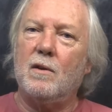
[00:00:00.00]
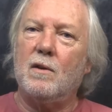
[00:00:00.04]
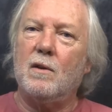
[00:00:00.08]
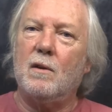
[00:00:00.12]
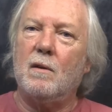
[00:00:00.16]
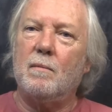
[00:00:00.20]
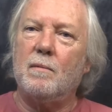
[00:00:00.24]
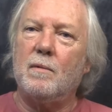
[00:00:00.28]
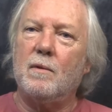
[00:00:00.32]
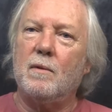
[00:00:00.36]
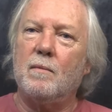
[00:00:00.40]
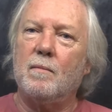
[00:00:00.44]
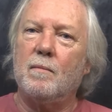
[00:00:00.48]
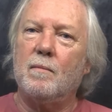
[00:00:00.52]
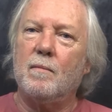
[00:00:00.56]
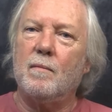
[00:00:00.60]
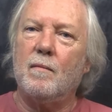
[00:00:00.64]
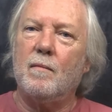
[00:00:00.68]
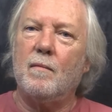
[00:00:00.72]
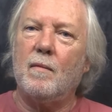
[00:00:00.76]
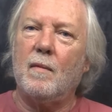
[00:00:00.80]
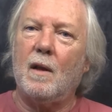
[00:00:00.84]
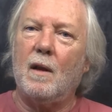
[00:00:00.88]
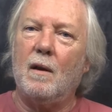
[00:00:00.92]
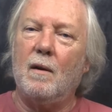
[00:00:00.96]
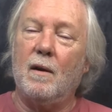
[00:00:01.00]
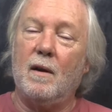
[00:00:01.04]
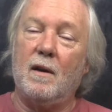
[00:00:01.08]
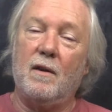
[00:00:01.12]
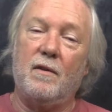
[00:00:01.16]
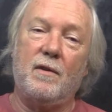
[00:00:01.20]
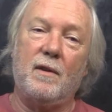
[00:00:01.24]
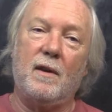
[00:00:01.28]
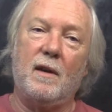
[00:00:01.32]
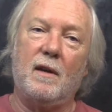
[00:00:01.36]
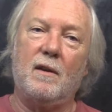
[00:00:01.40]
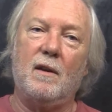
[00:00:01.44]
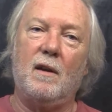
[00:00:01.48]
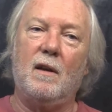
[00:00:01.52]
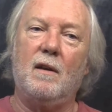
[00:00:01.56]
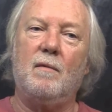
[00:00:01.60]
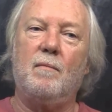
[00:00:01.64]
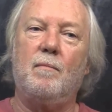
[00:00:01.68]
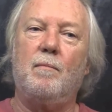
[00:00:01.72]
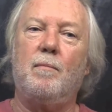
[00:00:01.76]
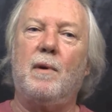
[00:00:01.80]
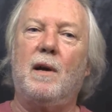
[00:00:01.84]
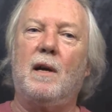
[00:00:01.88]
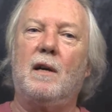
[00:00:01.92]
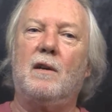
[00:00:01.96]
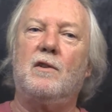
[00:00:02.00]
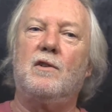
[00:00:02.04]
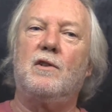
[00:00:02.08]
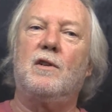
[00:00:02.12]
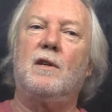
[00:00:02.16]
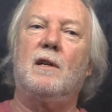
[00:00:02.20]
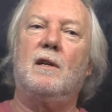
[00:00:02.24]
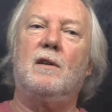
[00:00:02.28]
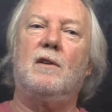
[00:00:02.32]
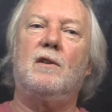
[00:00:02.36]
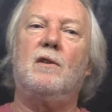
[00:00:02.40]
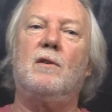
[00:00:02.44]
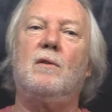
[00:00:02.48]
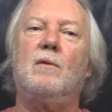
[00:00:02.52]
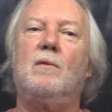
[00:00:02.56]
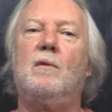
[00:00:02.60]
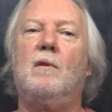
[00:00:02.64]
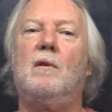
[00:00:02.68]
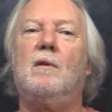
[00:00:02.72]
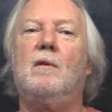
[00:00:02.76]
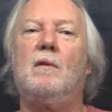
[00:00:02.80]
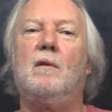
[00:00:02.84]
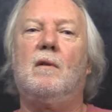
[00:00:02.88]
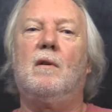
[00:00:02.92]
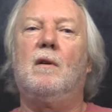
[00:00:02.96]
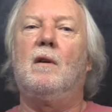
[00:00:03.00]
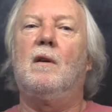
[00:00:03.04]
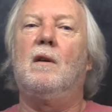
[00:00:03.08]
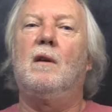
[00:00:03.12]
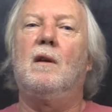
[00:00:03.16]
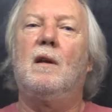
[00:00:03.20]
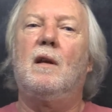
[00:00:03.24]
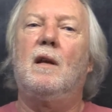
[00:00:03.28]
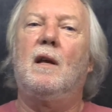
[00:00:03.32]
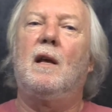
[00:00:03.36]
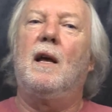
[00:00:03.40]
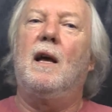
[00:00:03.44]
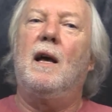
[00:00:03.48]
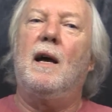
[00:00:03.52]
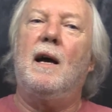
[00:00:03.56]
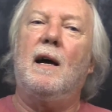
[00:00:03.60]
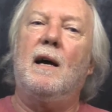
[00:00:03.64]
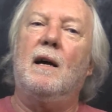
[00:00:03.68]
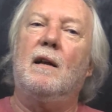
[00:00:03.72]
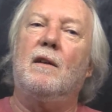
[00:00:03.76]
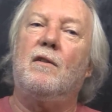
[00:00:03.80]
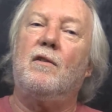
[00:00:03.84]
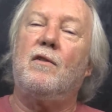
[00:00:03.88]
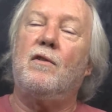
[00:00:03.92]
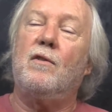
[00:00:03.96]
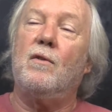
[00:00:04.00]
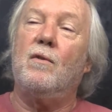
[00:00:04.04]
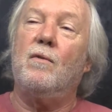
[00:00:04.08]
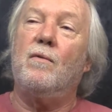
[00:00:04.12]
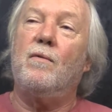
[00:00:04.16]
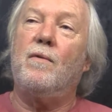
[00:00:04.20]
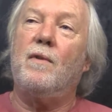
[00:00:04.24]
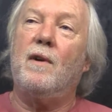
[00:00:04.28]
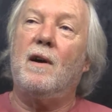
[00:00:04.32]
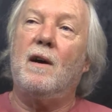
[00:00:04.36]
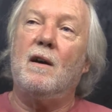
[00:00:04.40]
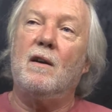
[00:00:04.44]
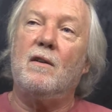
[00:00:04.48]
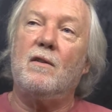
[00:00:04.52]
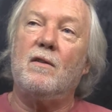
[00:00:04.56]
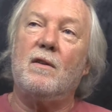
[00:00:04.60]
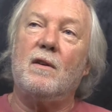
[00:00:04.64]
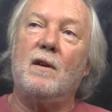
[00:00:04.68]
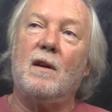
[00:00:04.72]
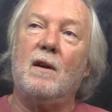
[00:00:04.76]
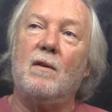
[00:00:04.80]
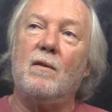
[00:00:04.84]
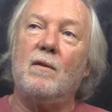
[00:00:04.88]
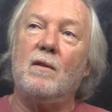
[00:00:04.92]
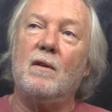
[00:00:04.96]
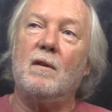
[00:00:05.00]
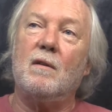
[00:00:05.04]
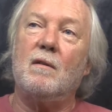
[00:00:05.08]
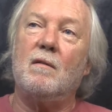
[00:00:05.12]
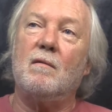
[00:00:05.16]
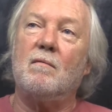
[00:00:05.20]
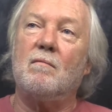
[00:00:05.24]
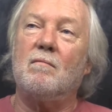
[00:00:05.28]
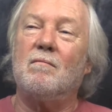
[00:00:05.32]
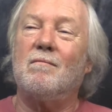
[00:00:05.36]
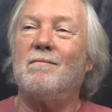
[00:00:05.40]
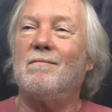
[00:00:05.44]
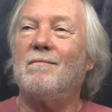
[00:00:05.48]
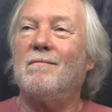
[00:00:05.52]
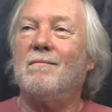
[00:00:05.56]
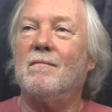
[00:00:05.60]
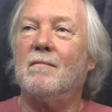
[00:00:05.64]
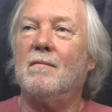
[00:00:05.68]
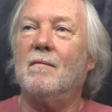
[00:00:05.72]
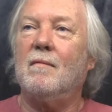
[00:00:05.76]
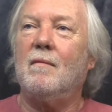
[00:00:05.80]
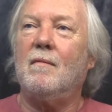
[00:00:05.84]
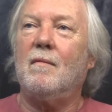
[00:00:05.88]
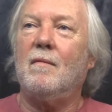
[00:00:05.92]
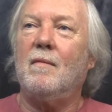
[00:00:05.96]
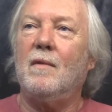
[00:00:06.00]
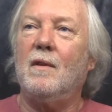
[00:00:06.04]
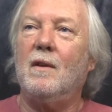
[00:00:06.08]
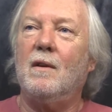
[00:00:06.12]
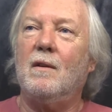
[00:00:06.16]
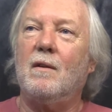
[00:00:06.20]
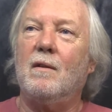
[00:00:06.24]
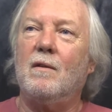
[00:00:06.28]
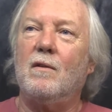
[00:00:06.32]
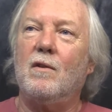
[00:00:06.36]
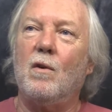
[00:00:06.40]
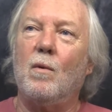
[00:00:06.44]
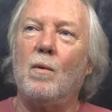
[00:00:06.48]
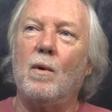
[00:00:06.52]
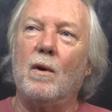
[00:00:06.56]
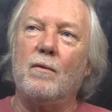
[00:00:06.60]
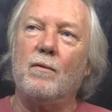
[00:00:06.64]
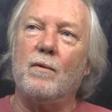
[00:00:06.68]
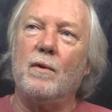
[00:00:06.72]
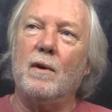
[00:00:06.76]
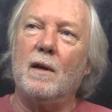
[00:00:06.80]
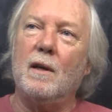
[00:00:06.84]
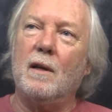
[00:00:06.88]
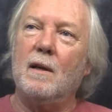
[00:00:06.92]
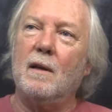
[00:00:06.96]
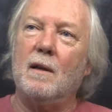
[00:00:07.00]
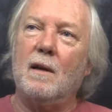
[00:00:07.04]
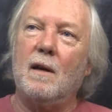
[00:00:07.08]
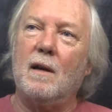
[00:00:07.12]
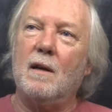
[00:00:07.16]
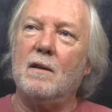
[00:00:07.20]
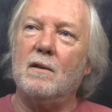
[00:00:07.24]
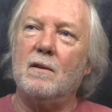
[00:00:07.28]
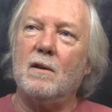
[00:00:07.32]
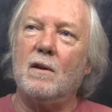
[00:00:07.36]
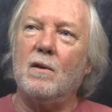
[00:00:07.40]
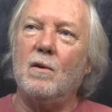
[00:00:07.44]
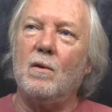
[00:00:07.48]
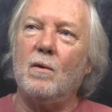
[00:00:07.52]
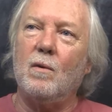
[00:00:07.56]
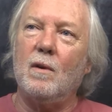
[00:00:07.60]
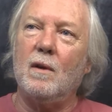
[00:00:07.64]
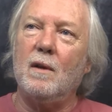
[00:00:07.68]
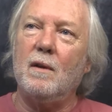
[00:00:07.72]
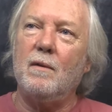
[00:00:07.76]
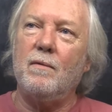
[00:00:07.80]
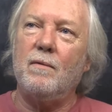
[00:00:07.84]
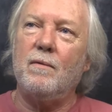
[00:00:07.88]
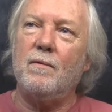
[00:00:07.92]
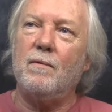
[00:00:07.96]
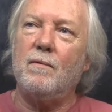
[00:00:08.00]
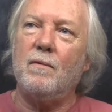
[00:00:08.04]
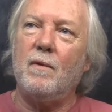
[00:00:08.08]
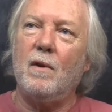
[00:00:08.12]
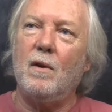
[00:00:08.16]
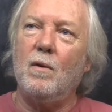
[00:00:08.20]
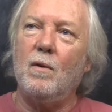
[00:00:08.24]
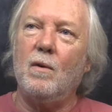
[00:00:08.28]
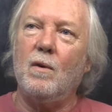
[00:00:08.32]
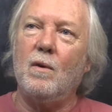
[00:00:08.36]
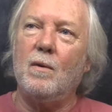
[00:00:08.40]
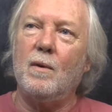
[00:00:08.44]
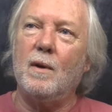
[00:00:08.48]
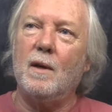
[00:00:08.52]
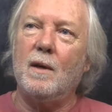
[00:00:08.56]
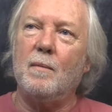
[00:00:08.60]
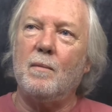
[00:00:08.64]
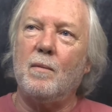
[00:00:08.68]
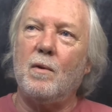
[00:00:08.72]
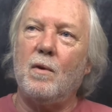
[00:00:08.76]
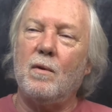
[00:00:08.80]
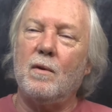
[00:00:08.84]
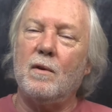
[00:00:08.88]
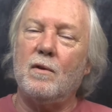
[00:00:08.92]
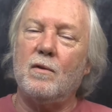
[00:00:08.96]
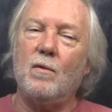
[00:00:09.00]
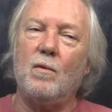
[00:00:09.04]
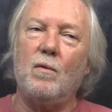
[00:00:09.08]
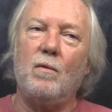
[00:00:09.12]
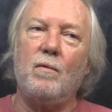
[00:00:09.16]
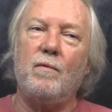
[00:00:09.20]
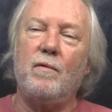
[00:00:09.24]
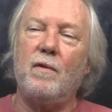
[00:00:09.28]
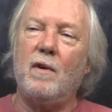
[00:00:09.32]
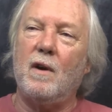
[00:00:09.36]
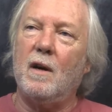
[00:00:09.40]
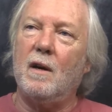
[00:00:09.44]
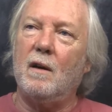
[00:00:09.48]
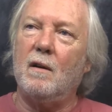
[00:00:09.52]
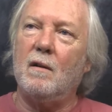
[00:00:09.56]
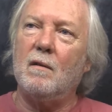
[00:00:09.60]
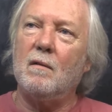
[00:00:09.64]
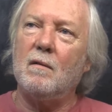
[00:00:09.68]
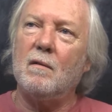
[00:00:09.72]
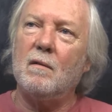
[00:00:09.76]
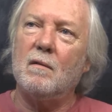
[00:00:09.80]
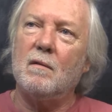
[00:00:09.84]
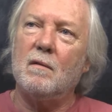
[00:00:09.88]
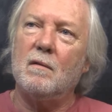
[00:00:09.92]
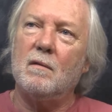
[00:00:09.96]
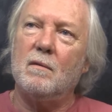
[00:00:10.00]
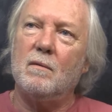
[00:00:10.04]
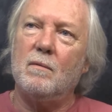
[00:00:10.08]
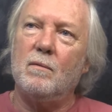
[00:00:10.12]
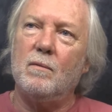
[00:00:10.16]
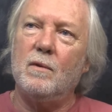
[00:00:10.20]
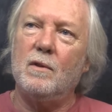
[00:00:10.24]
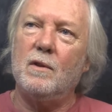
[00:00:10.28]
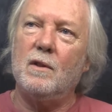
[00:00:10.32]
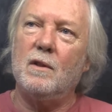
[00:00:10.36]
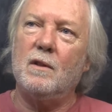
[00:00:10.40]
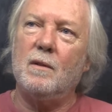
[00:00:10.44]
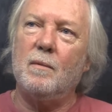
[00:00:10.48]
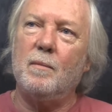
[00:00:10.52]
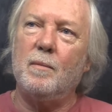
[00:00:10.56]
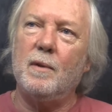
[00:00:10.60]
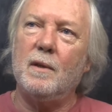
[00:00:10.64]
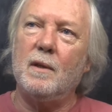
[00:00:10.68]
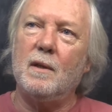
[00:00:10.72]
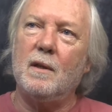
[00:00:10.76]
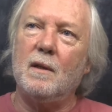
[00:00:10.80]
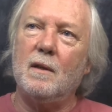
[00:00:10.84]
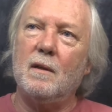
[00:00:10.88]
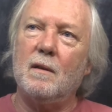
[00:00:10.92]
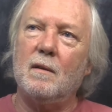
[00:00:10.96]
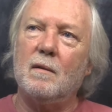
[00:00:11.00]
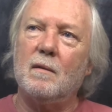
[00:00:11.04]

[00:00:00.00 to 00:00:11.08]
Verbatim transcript: jobs. Like I say, it, banks change so hands so fast now that you know no one really has a gold leaf logo anymore. It's all vinyl, which is a pity.